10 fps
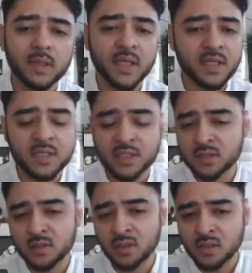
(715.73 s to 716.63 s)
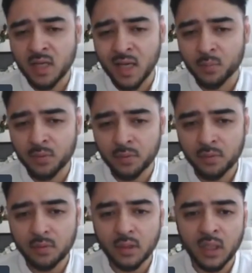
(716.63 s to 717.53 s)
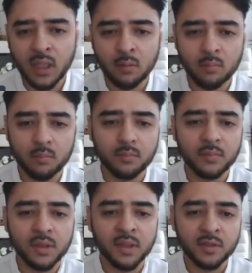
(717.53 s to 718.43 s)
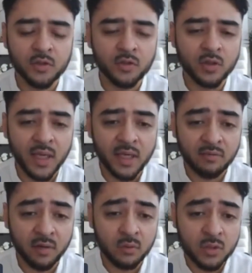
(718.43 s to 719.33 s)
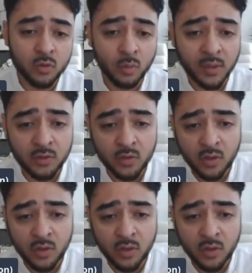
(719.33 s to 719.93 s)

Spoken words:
It just doesn't happen in the UK. If I was to talk about the